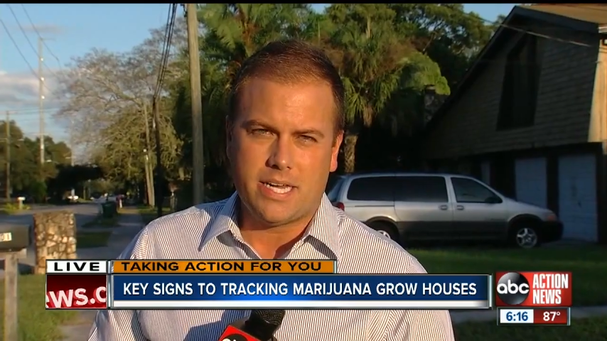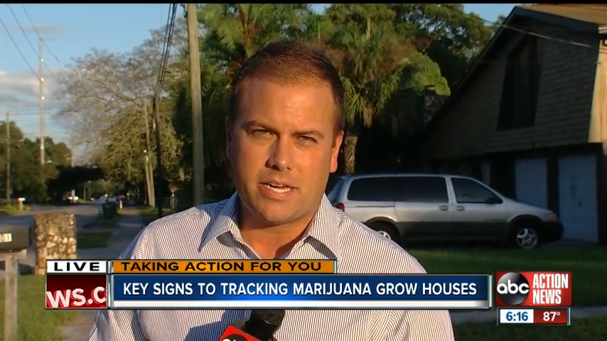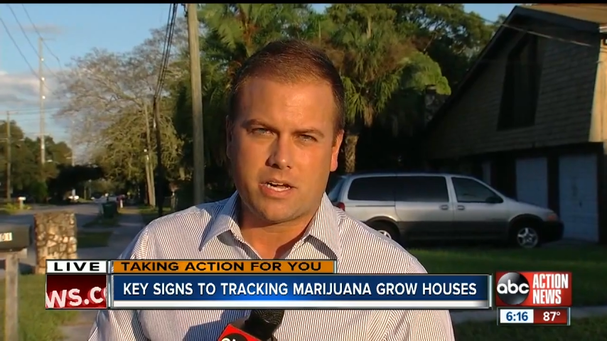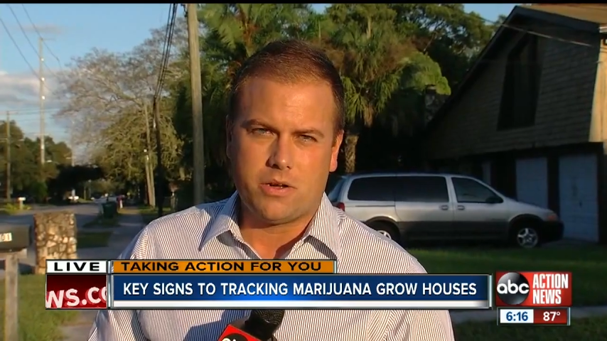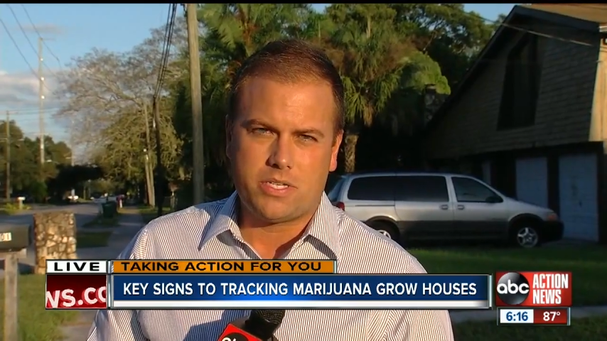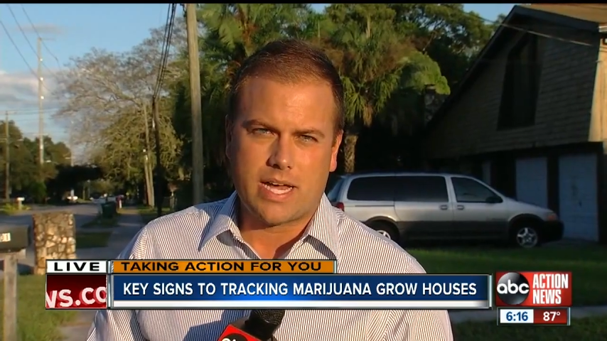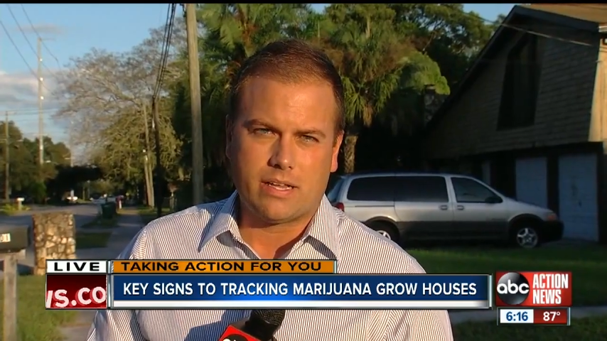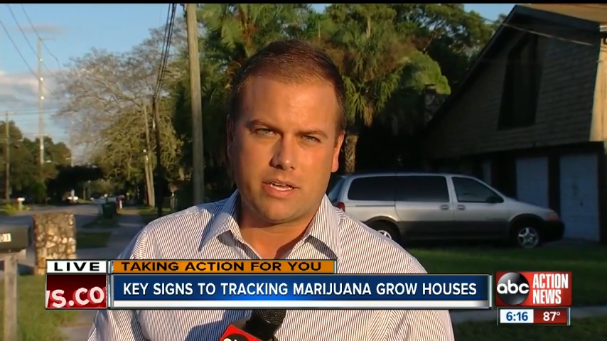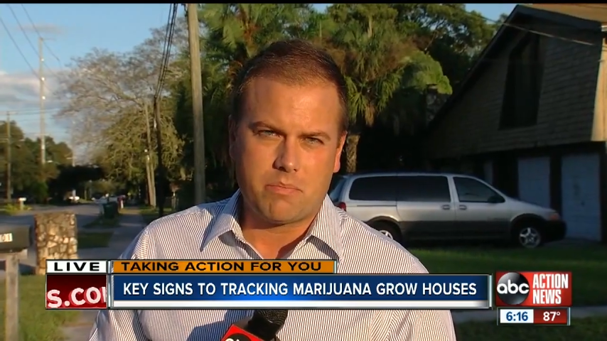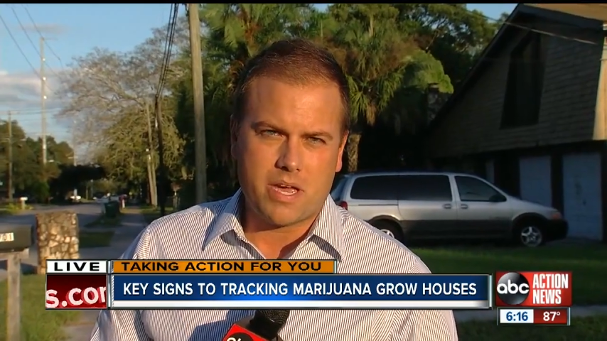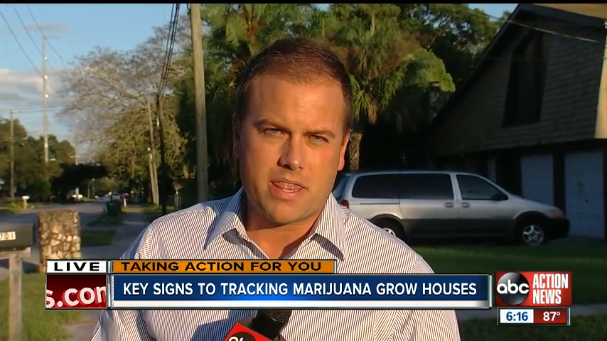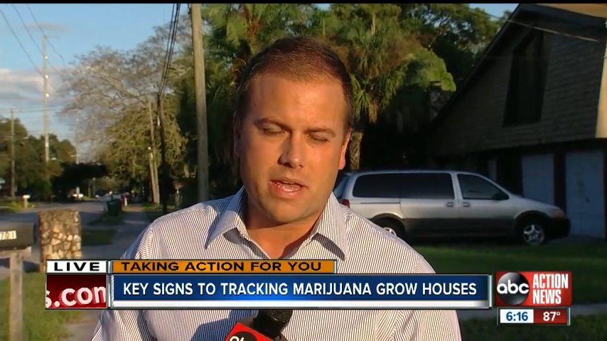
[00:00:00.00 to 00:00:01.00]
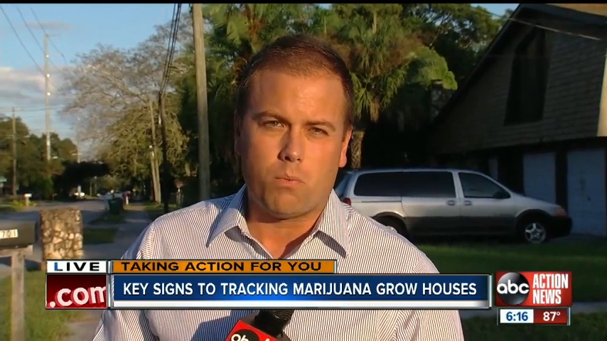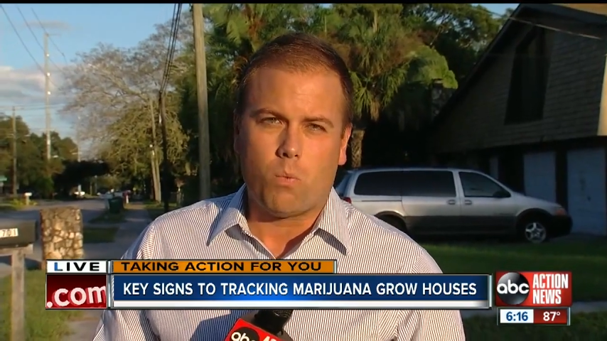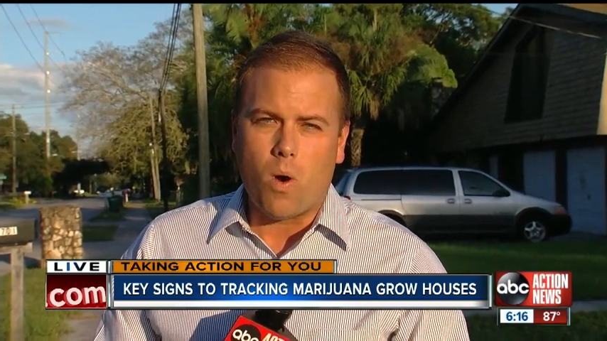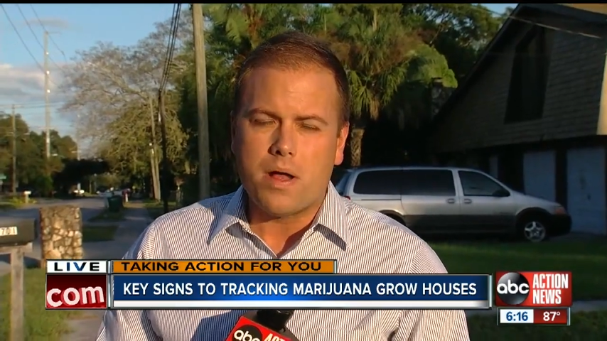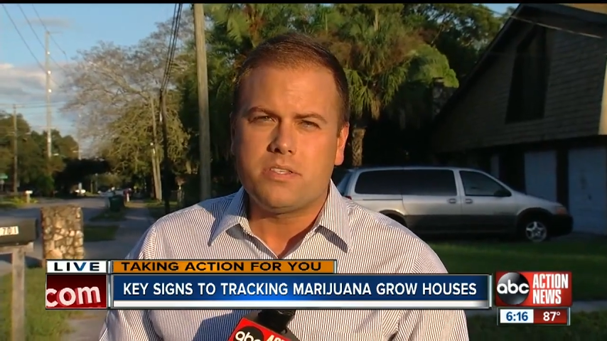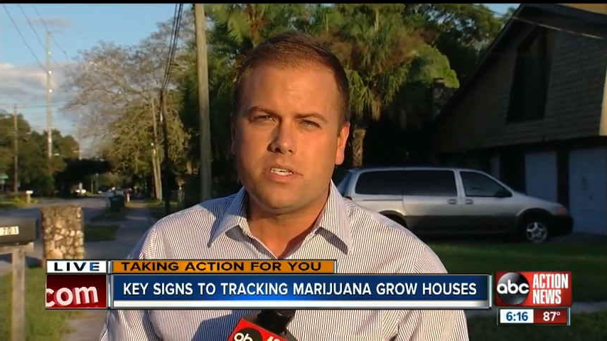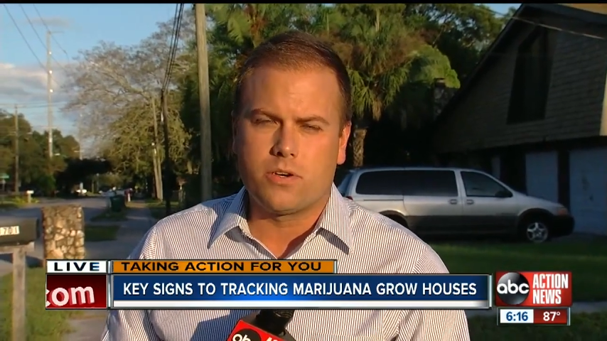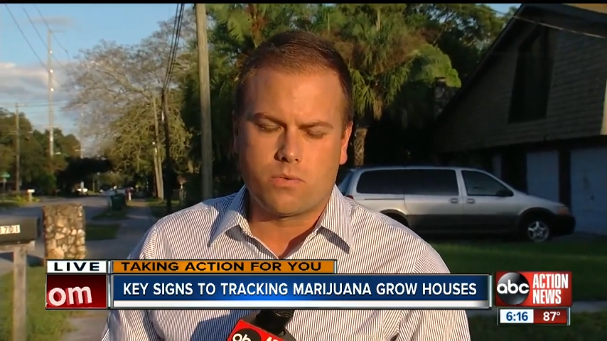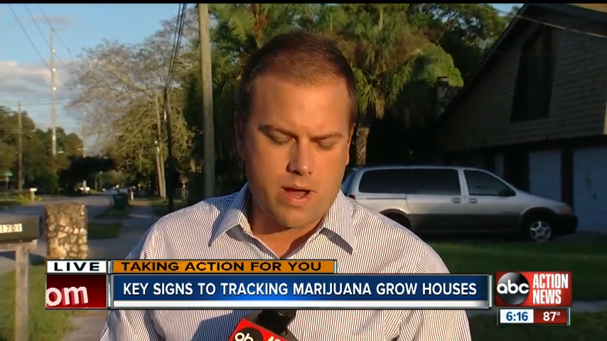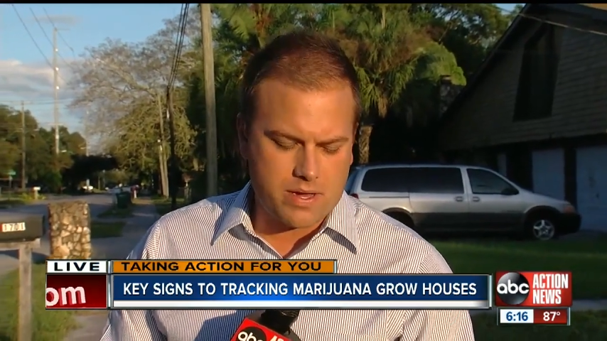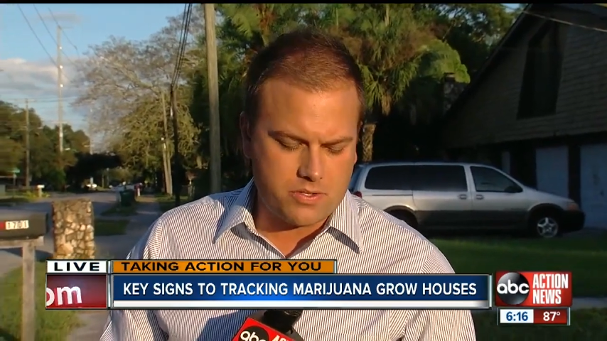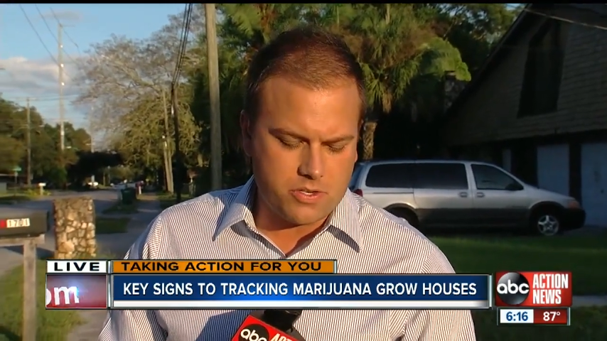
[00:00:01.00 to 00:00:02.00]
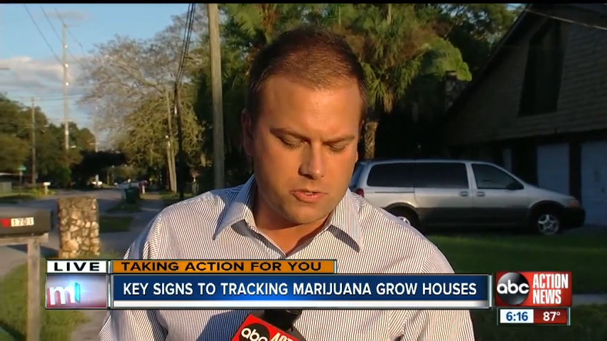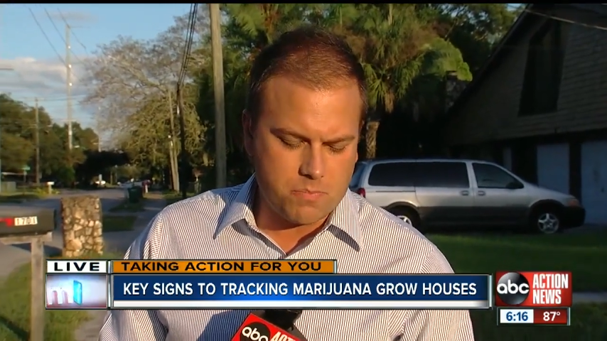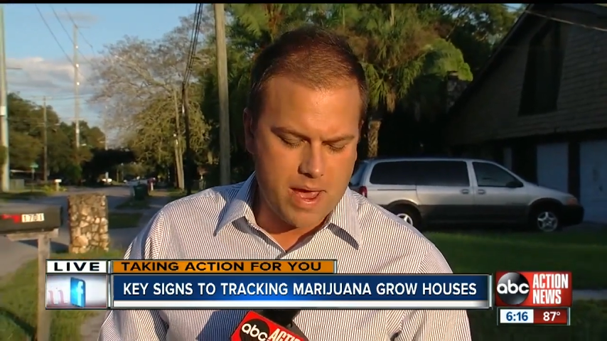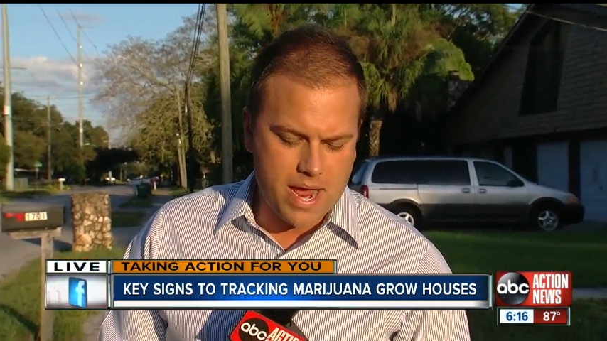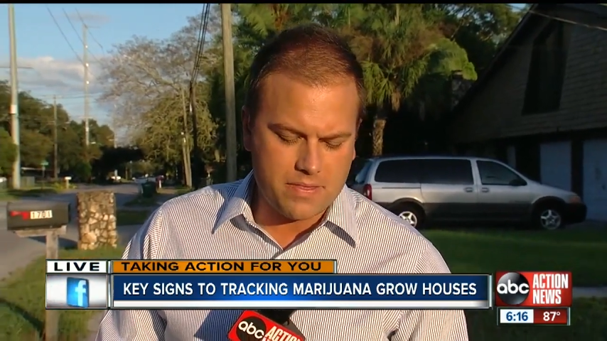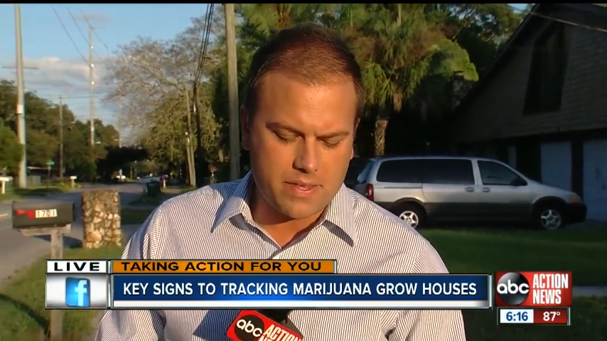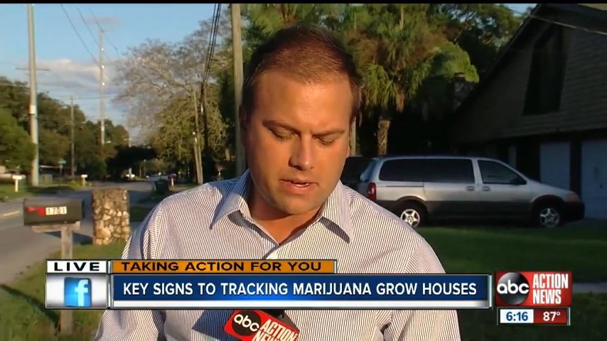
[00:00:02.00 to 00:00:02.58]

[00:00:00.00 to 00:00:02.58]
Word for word: Teco telling me that once an arrest is made,